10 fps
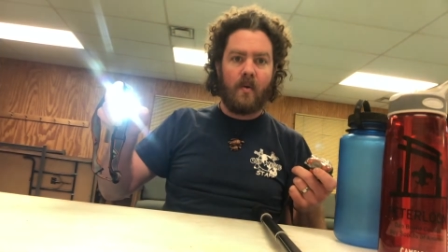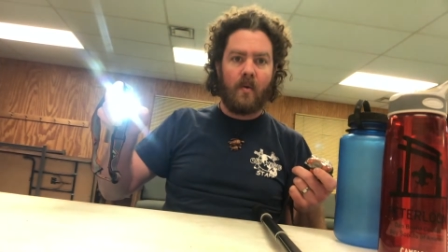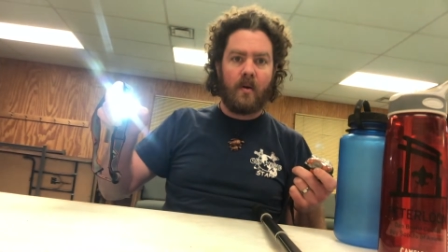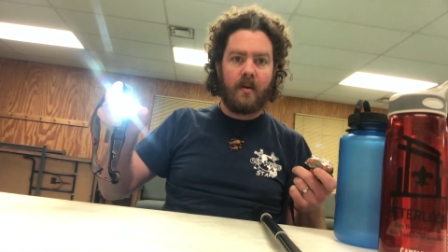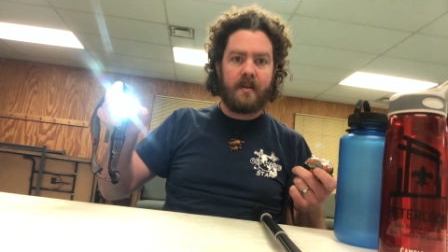
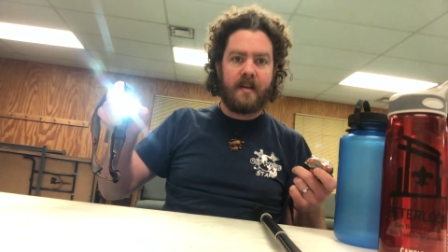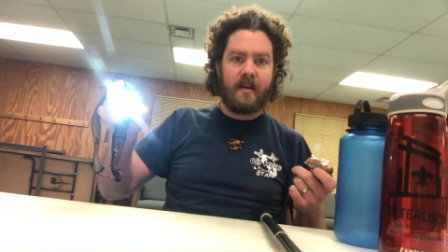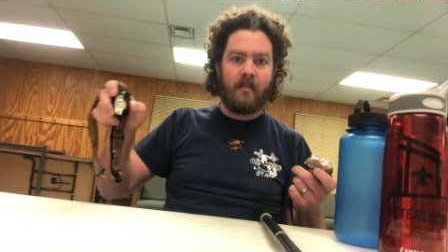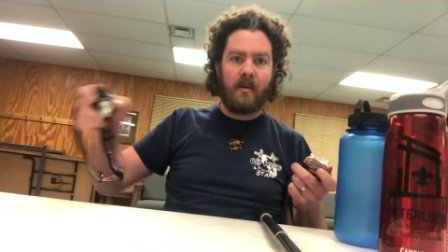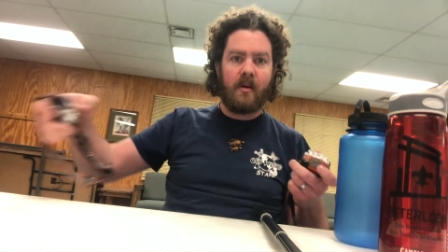or a
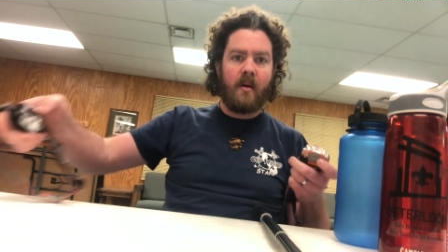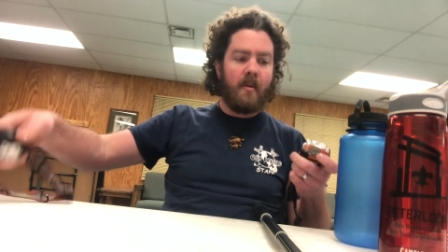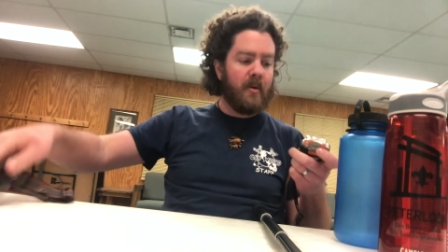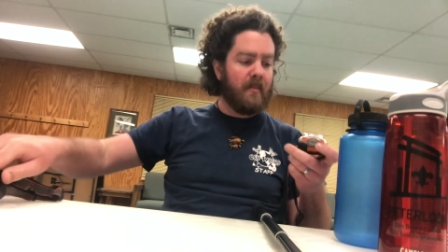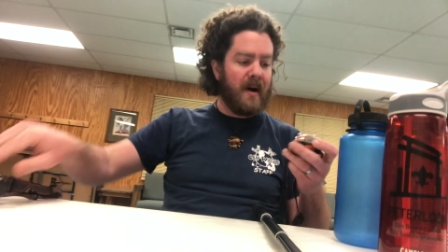dim.
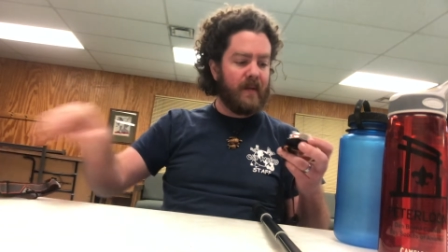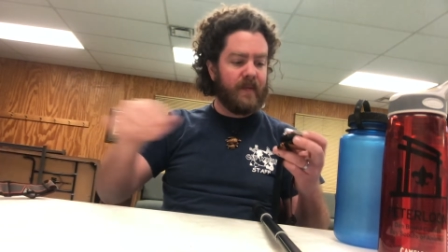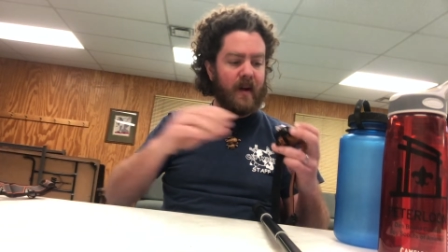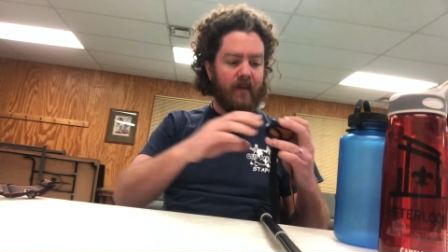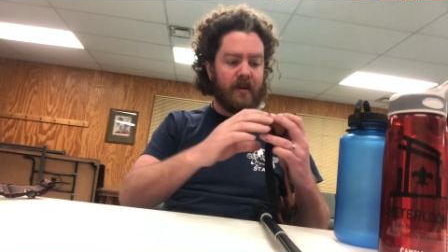But my
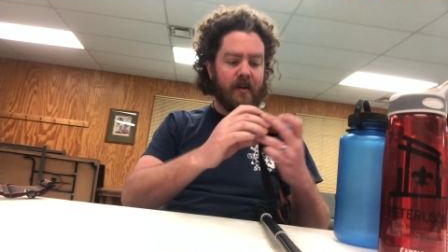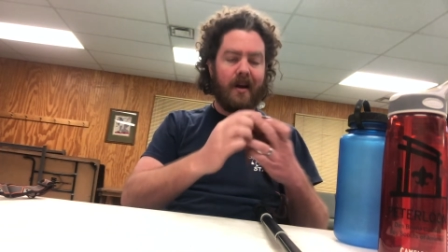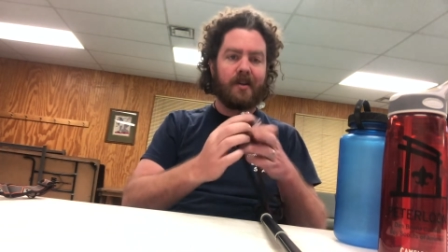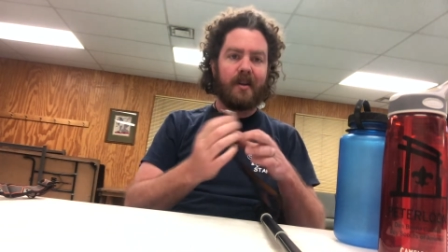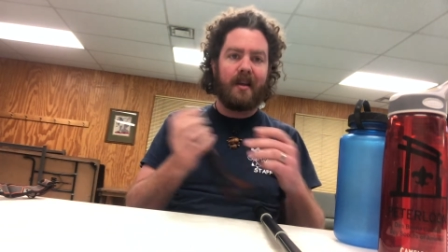favorites are
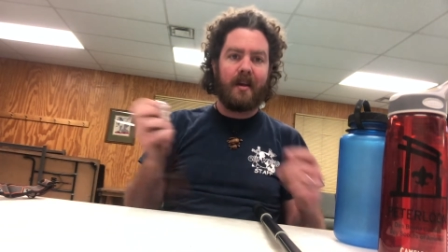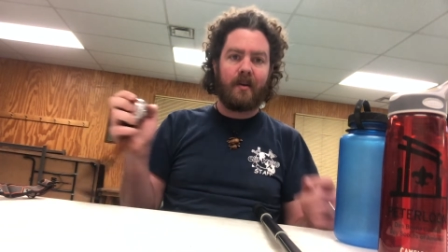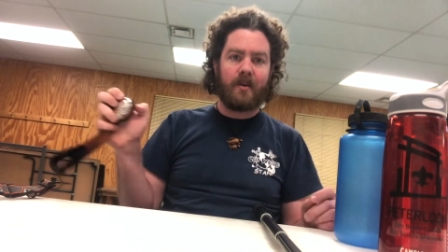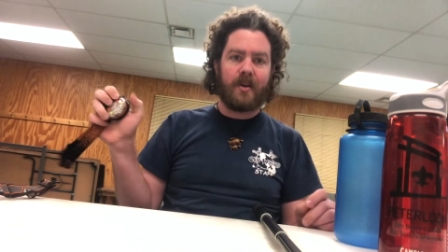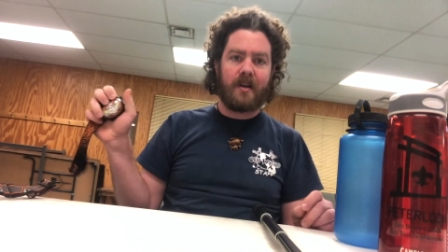actually the
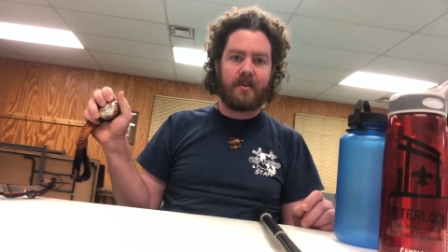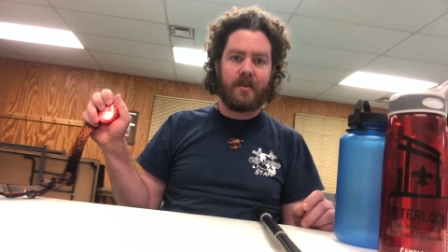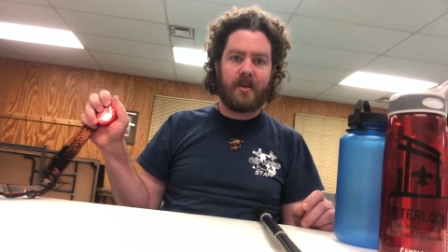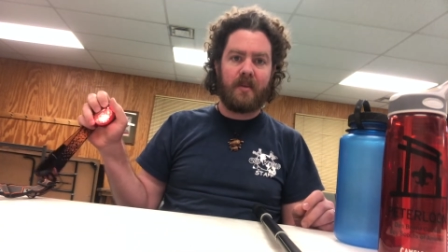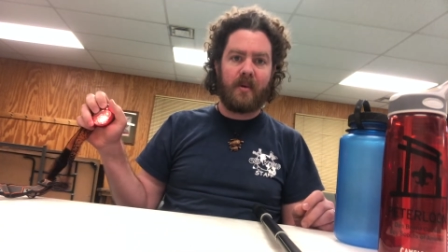Energizer
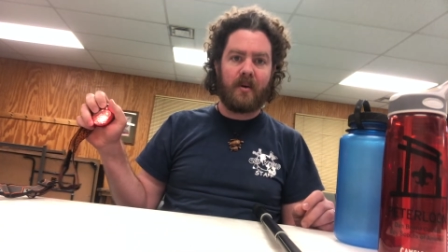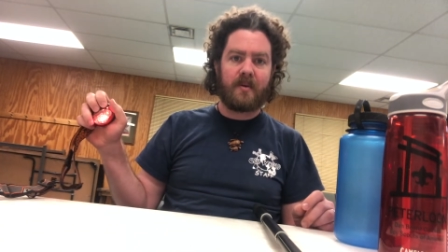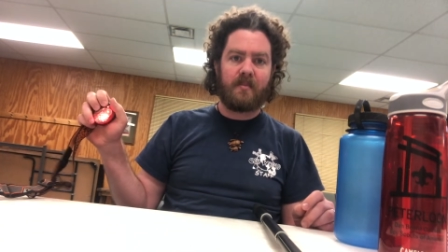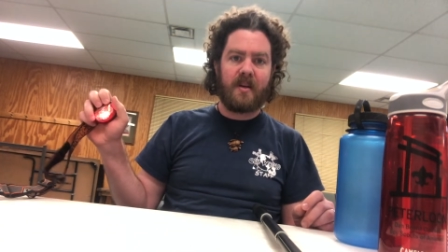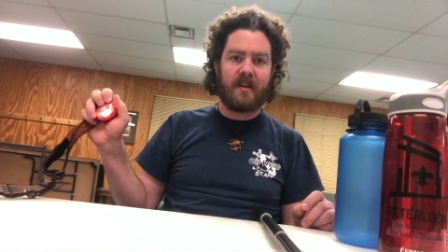
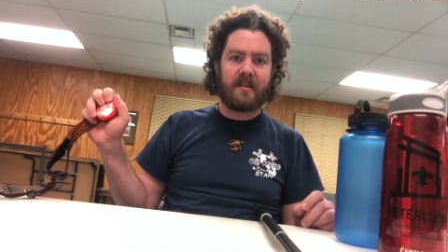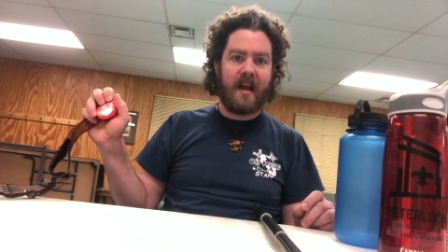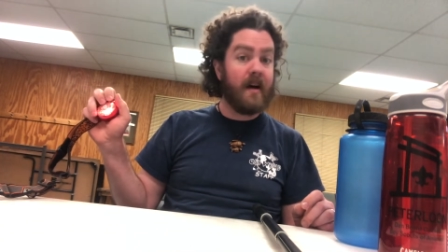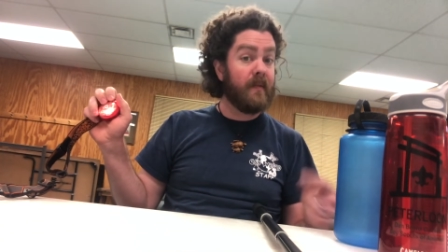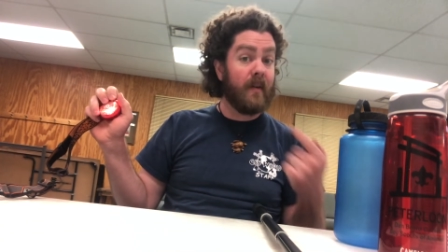cheapos because they
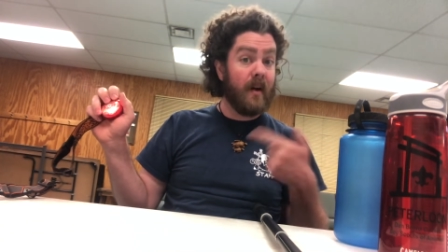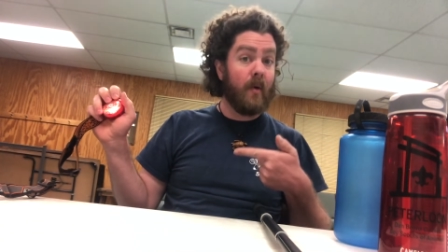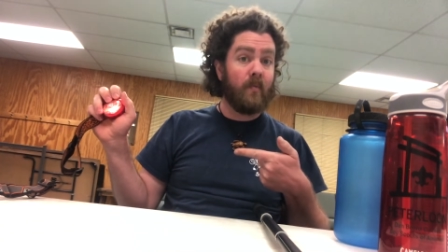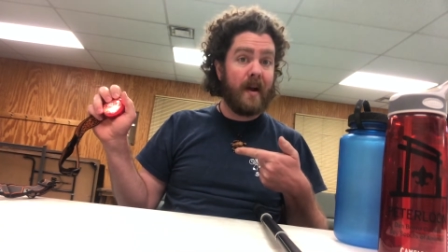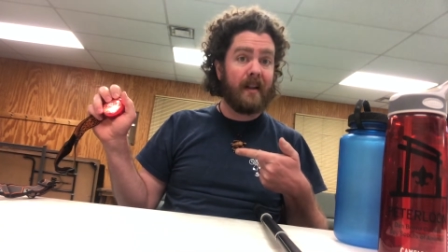have a
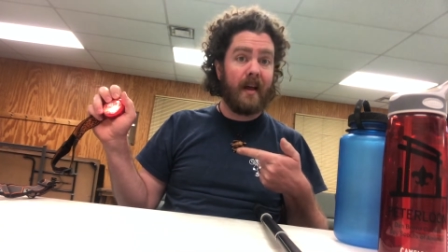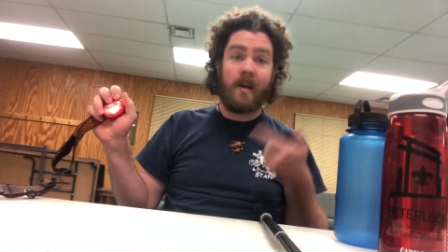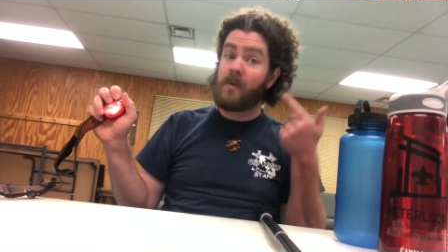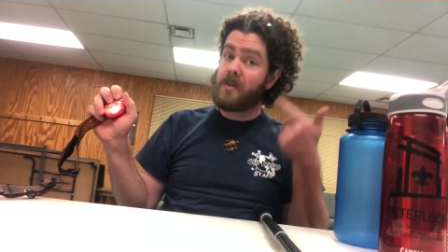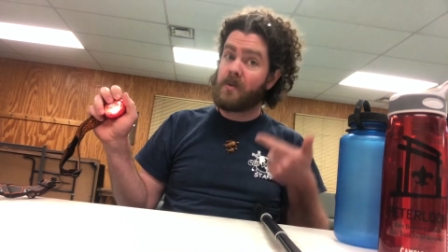red
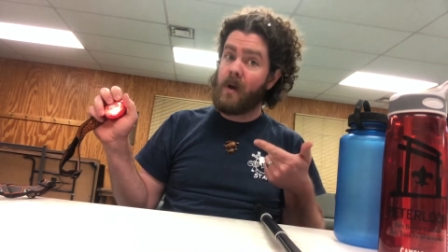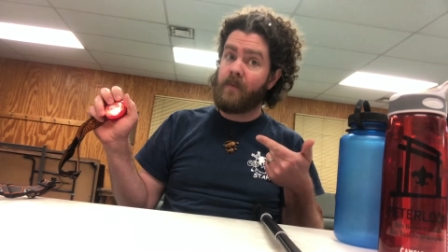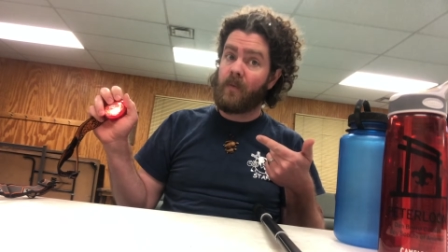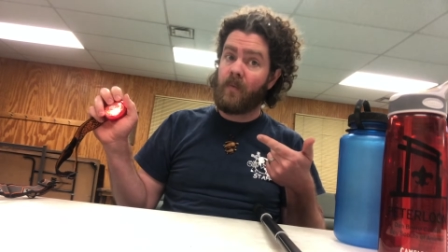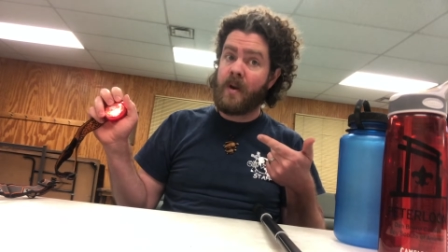light, which is great
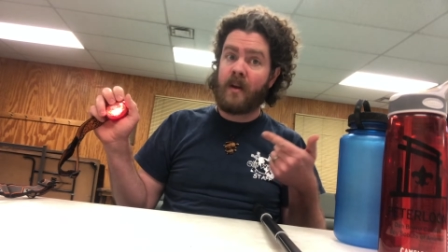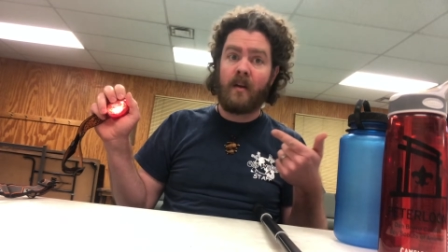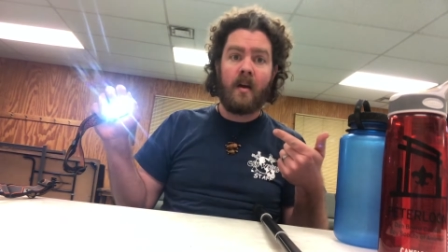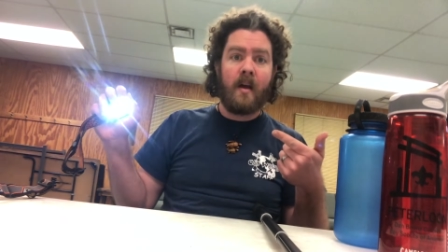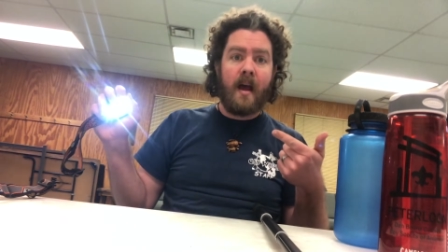for
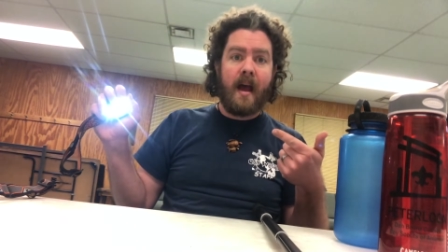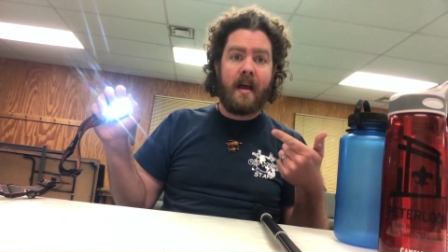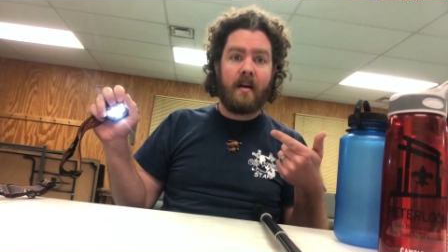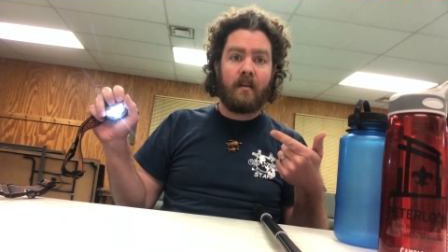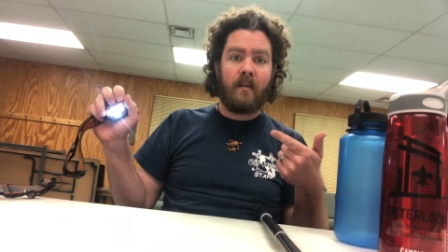reading,
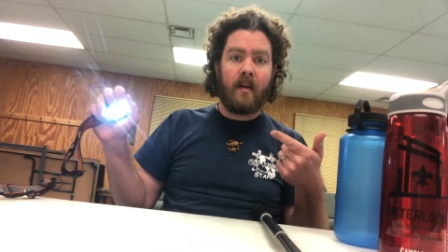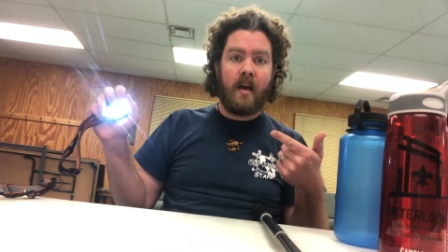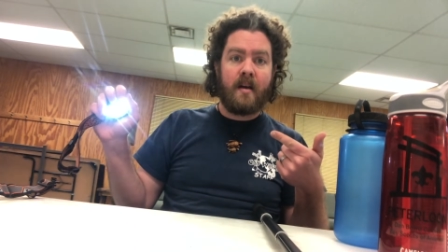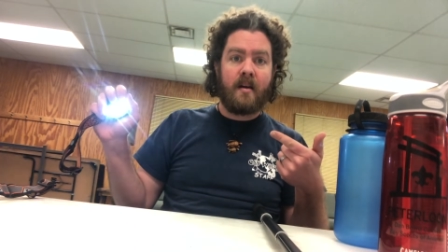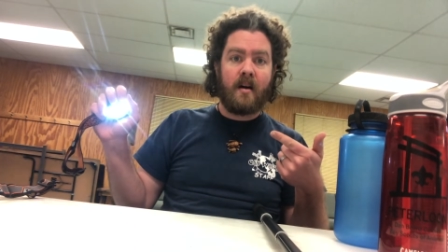and
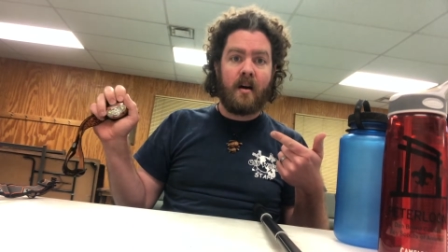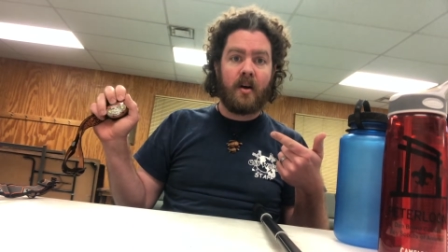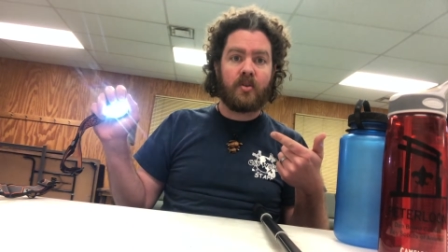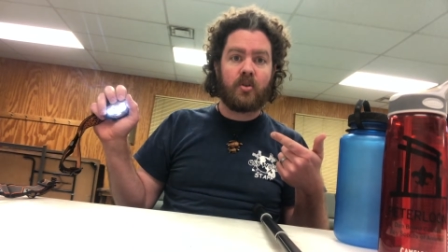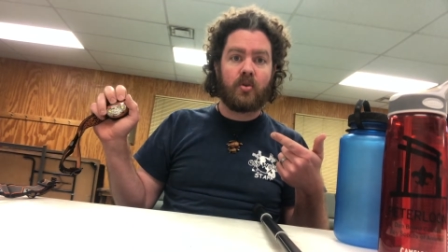a
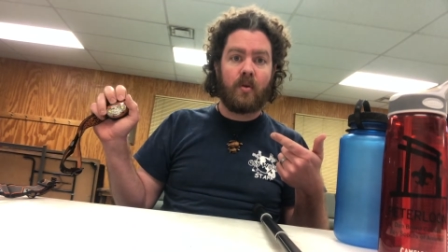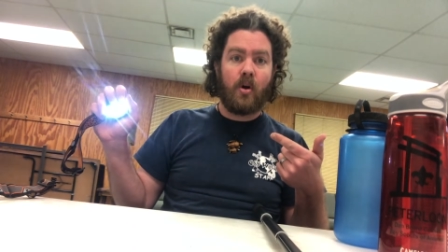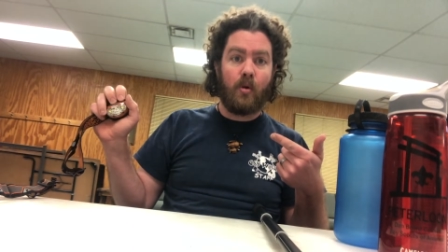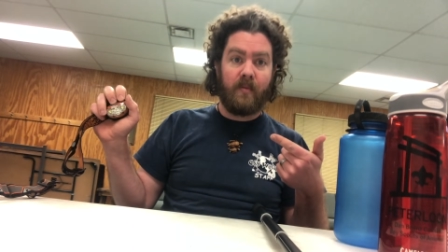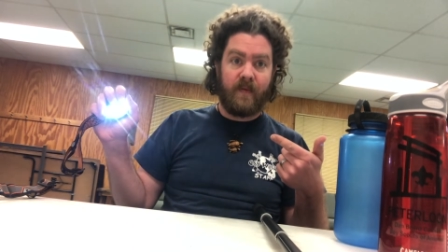
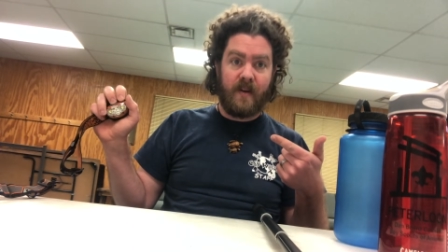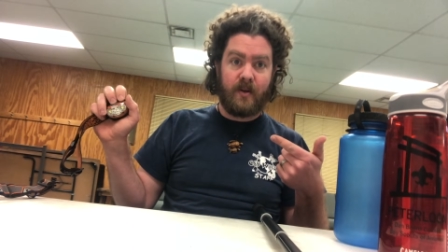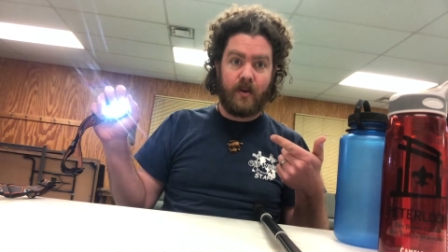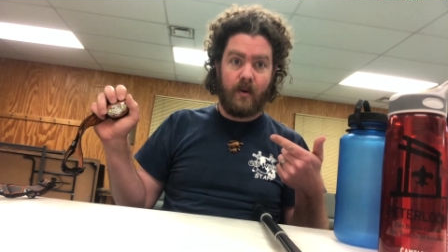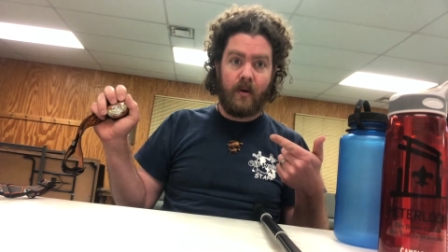strobe
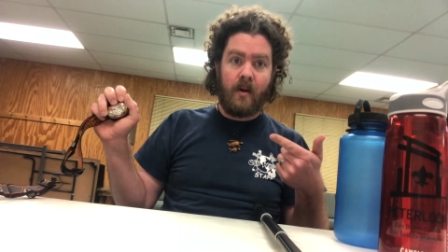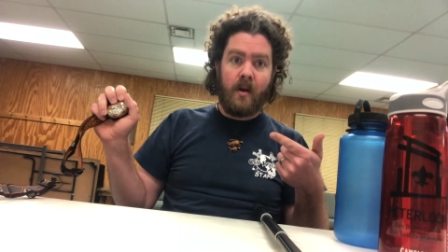feature.